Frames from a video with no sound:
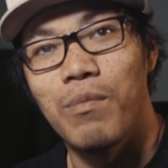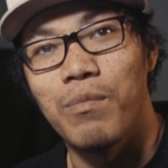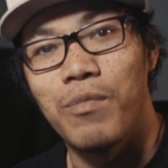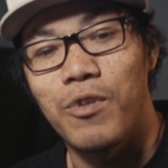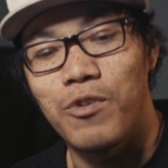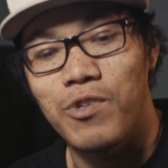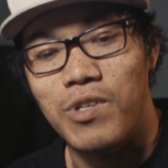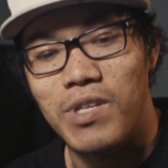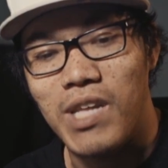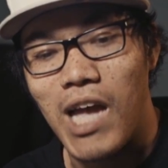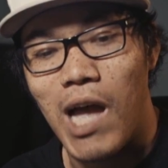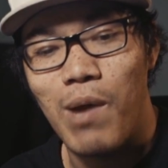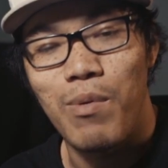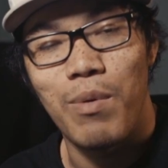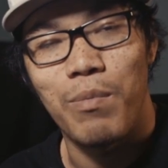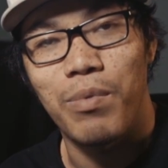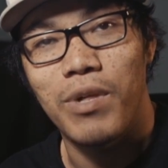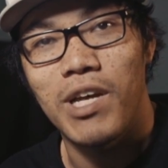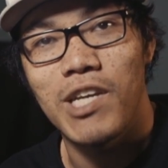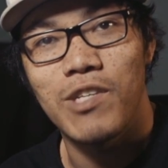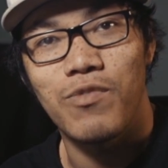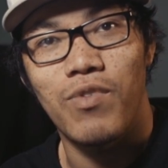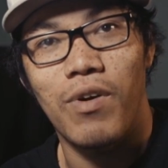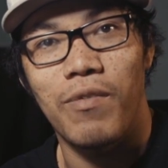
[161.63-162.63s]
There's a time and
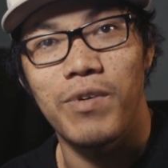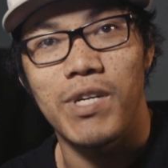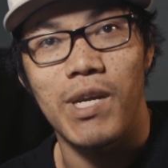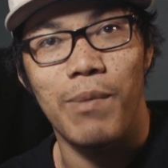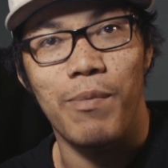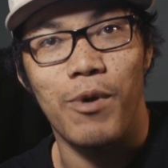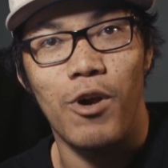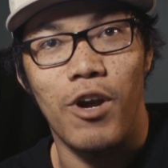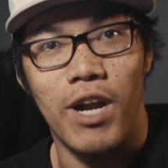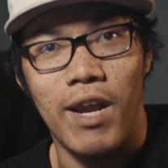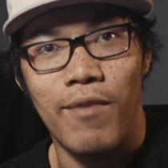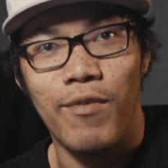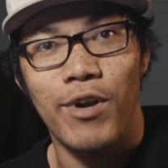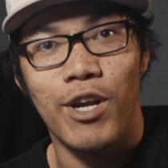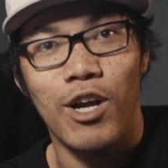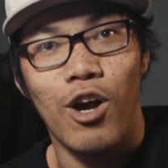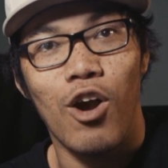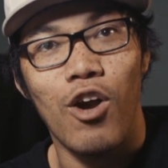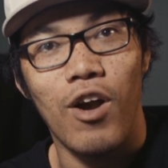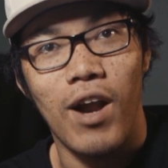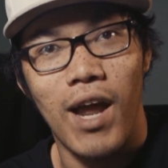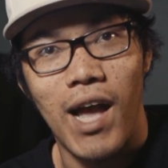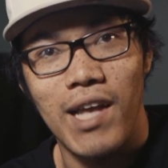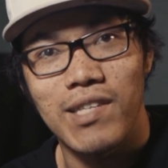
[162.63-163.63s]
place for every type of car. Every
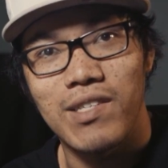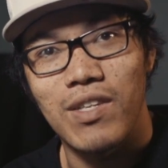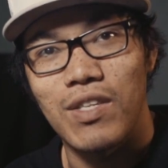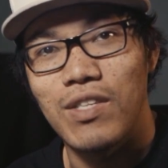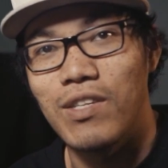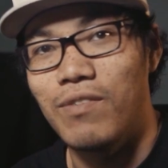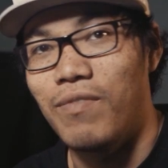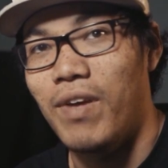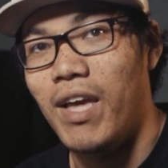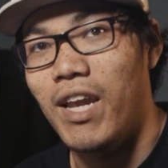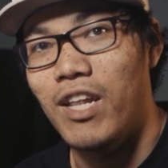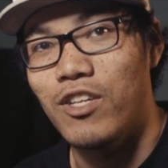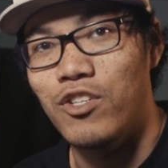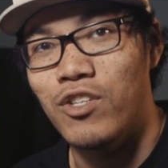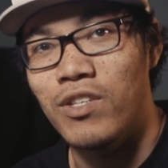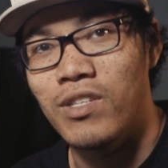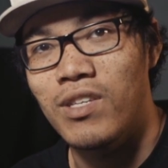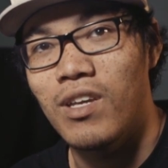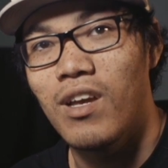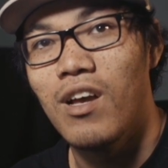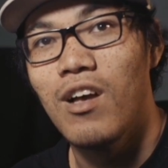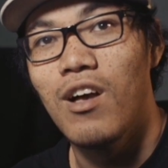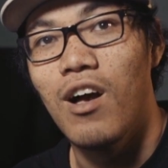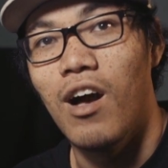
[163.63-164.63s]
car has its
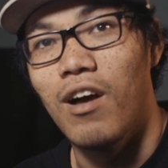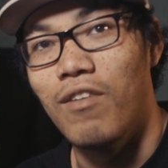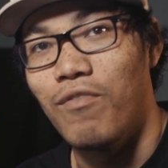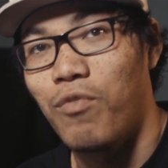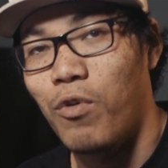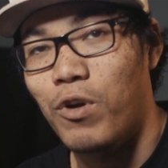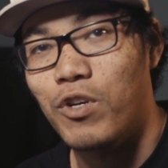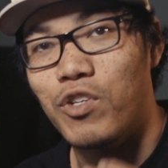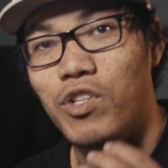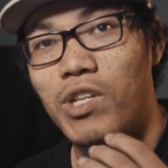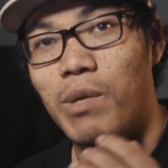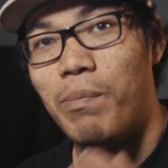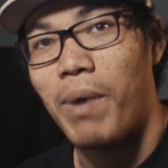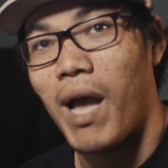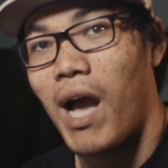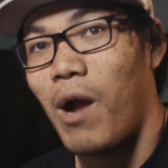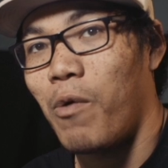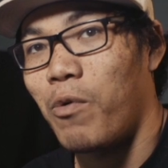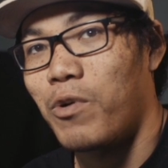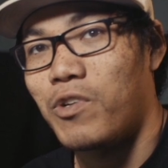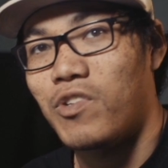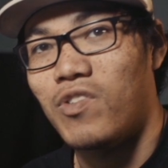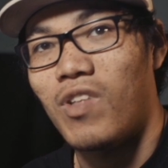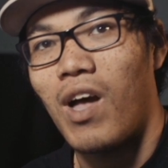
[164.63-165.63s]
advantages. Unfortunately,
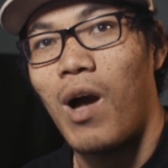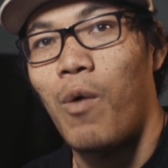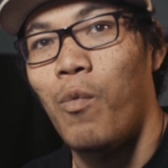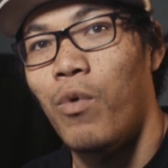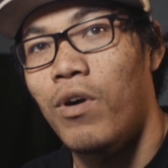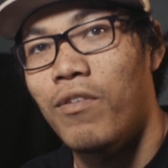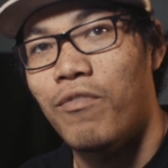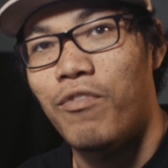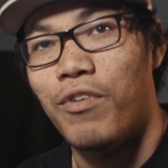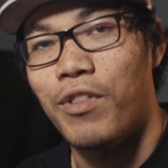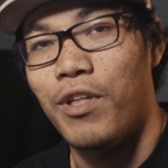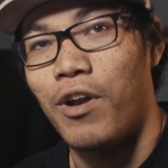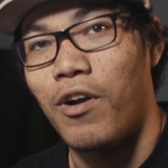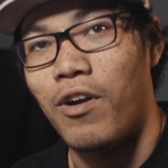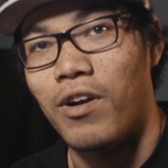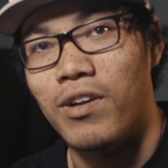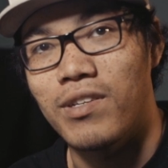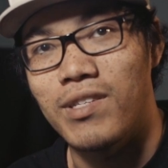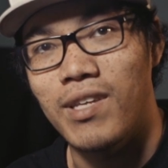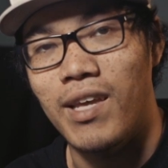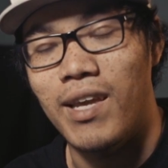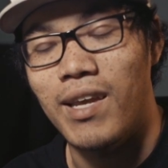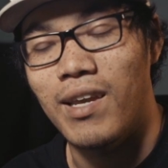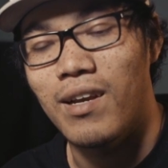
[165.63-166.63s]
power is not one for the
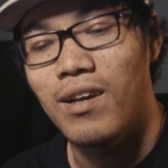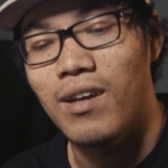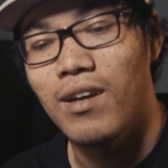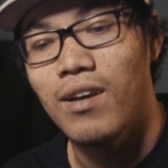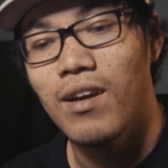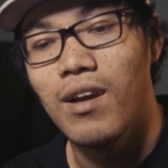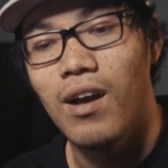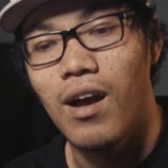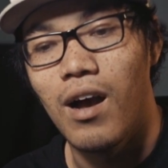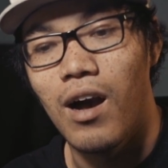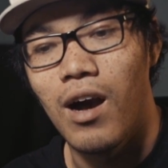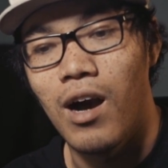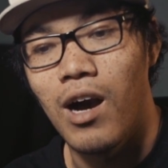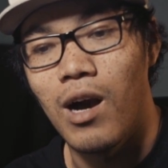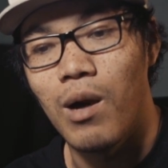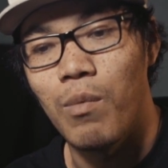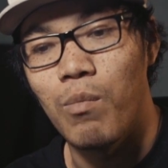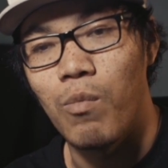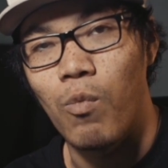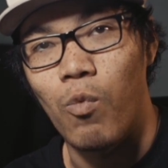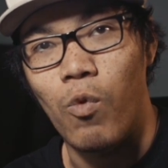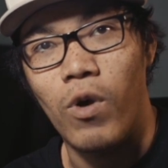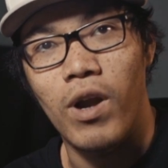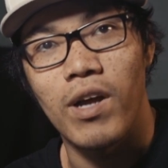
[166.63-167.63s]

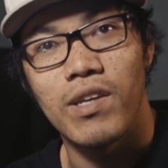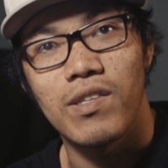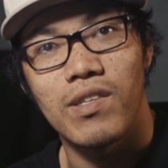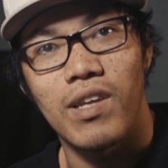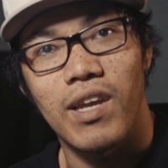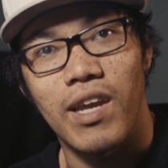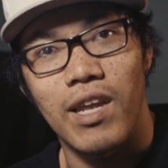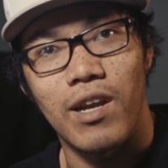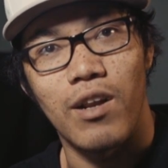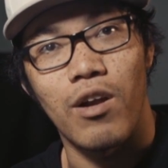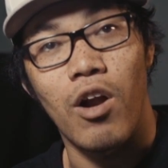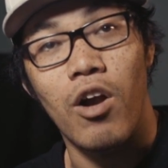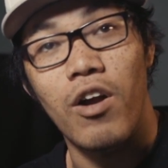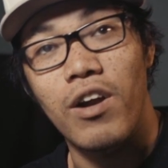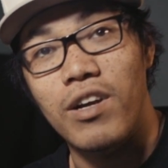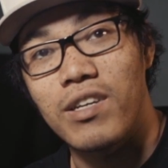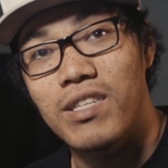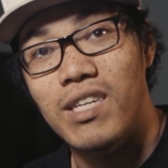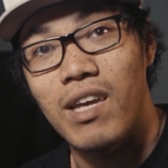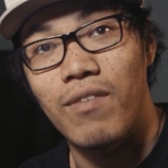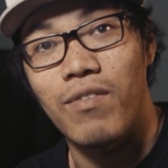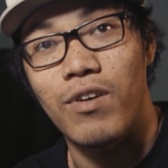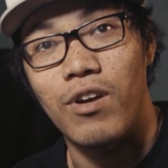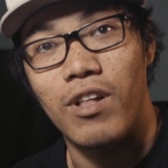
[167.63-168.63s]
RX8. Whereas like in an
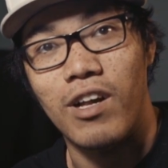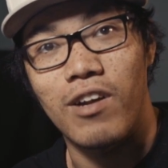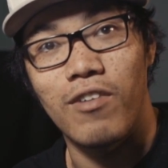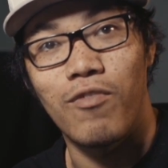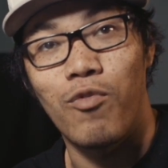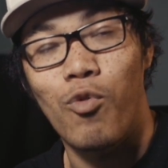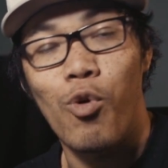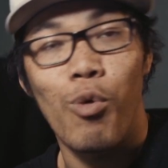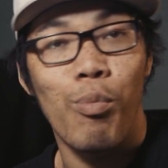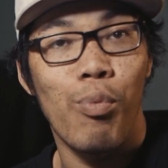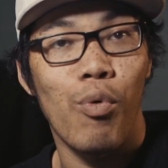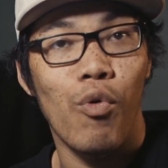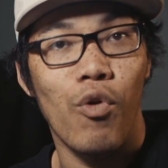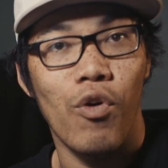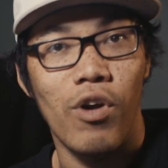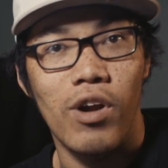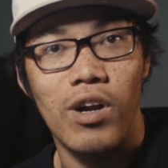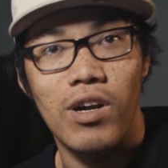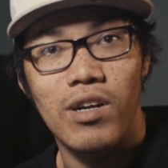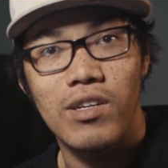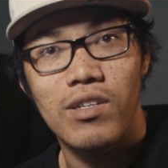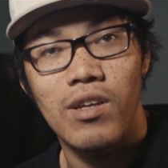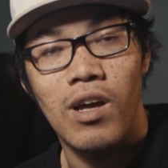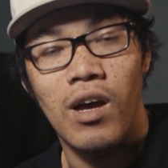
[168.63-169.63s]
RX7, like a
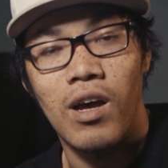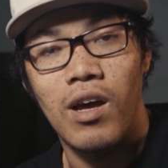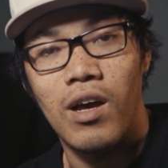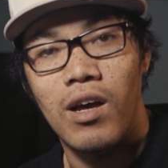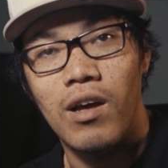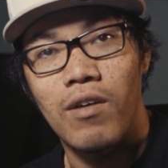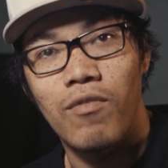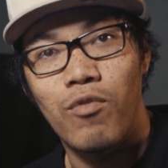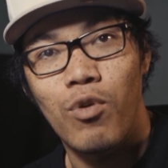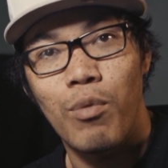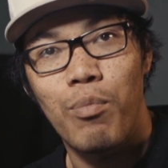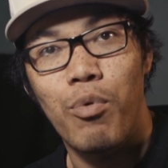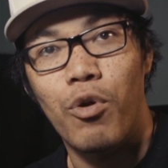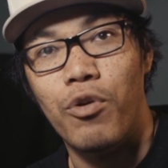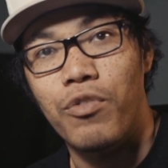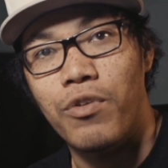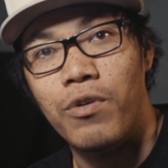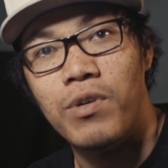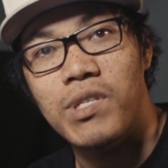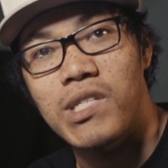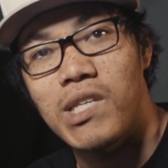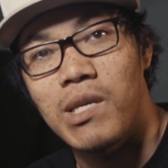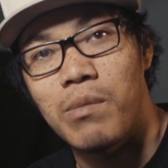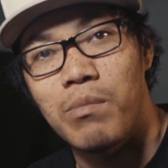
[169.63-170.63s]
4-port
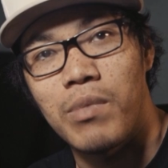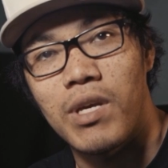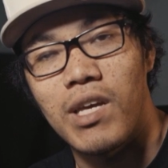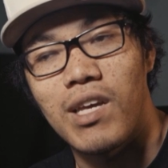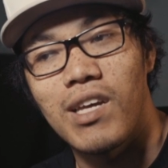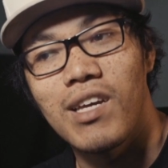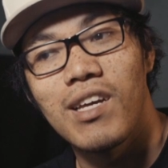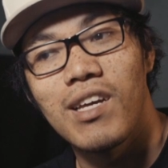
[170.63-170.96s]
13B,